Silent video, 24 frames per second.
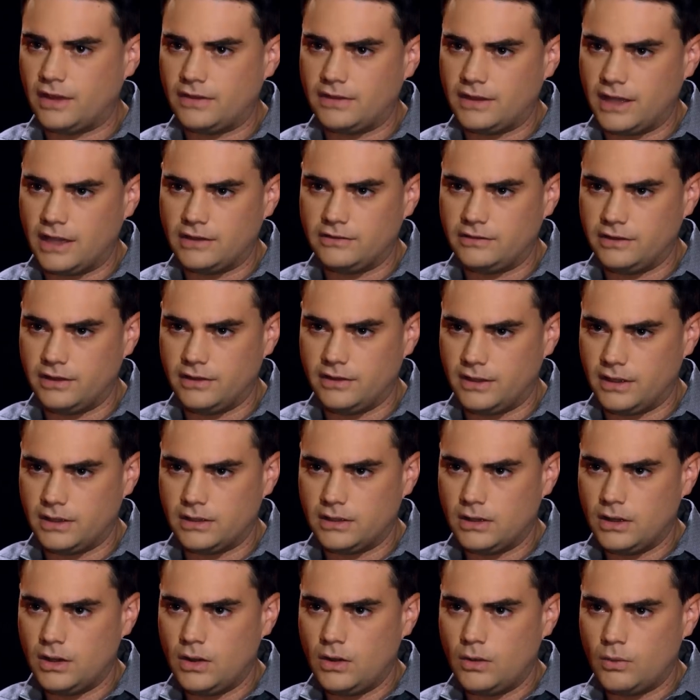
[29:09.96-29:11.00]
on the idea that
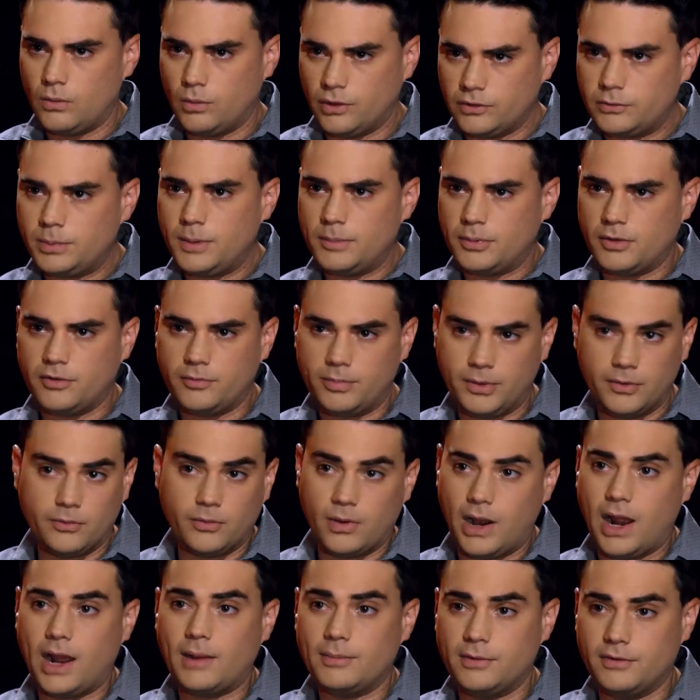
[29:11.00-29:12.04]
once people have been
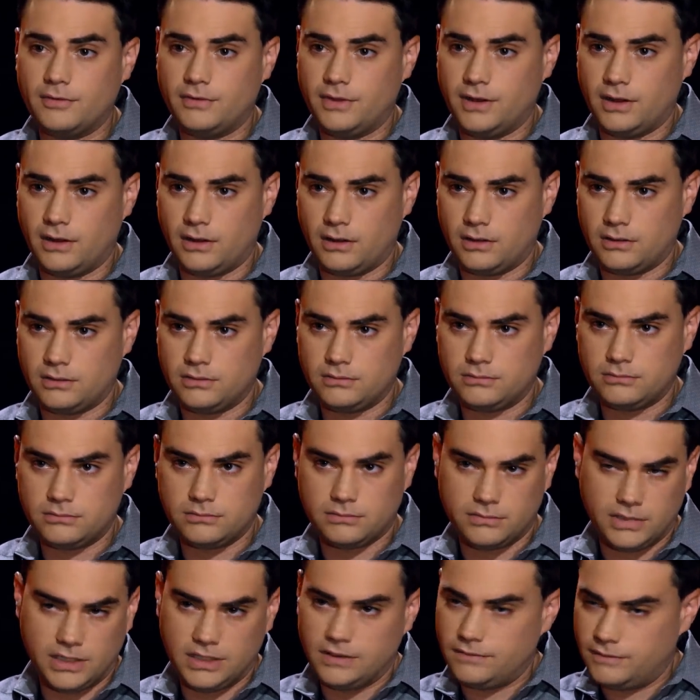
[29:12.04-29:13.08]
robbed of their
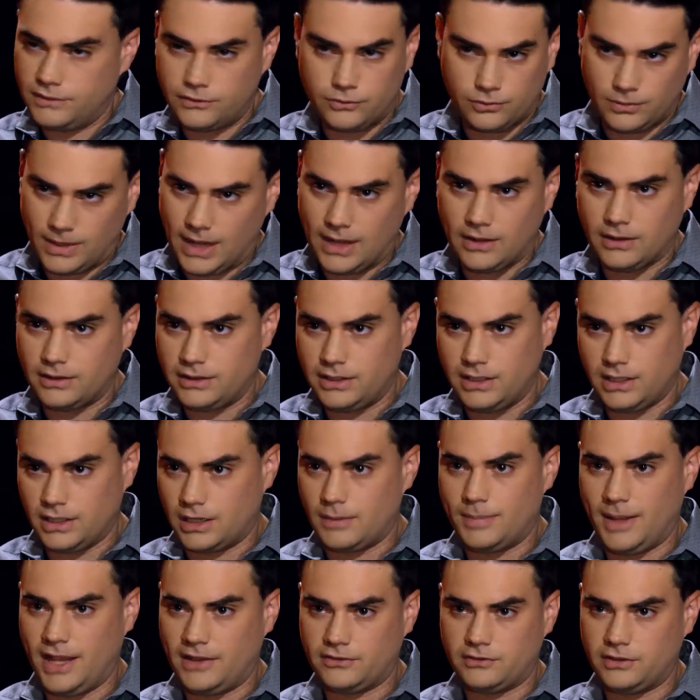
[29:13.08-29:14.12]
individuality and
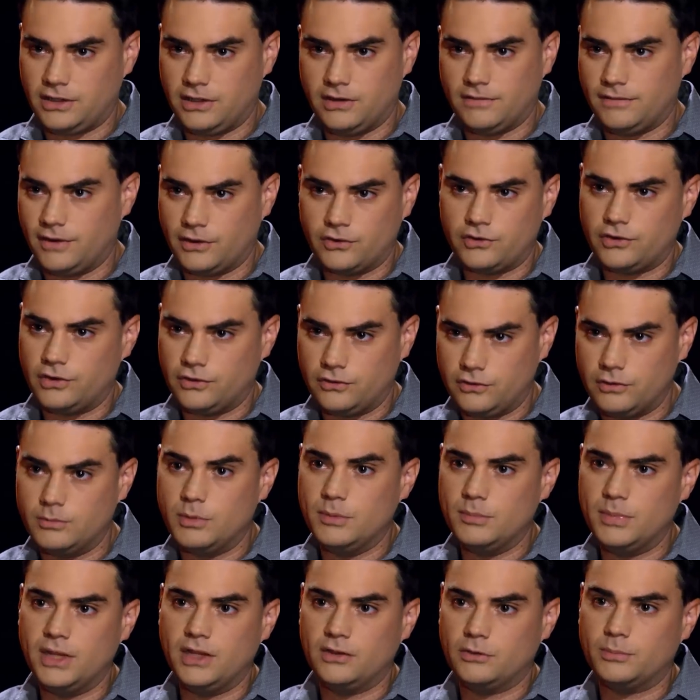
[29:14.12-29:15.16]
capacity to function as
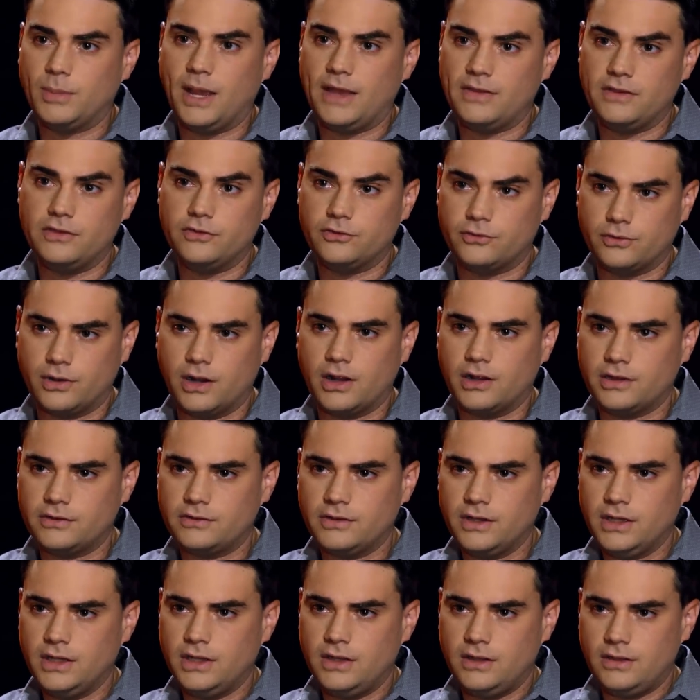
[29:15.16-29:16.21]
human beings by these
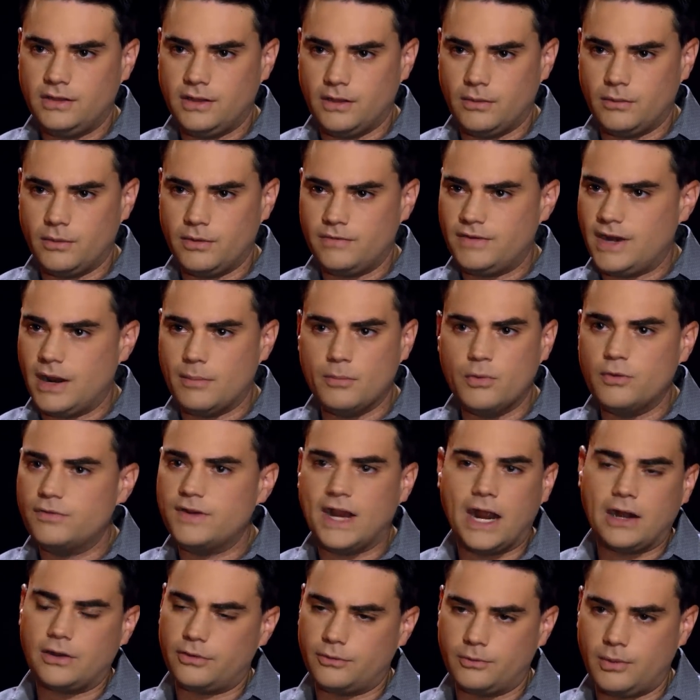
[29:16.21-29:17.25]
drugs, that we've now moved
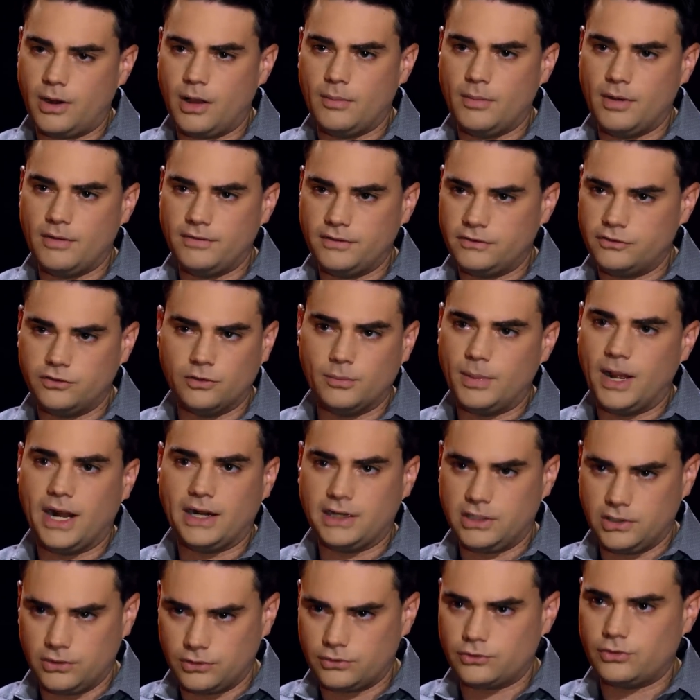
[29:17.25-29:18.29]
out of the realm of it's your
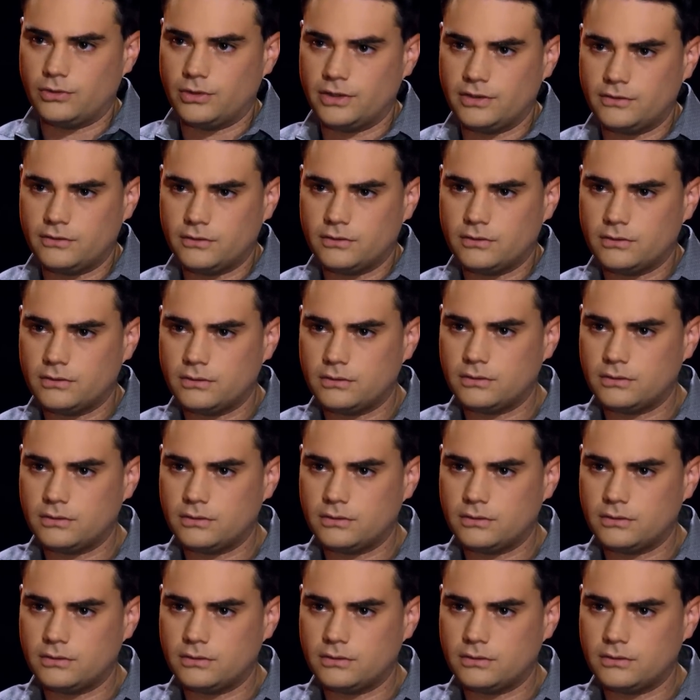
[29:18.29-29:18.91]
body, your choice?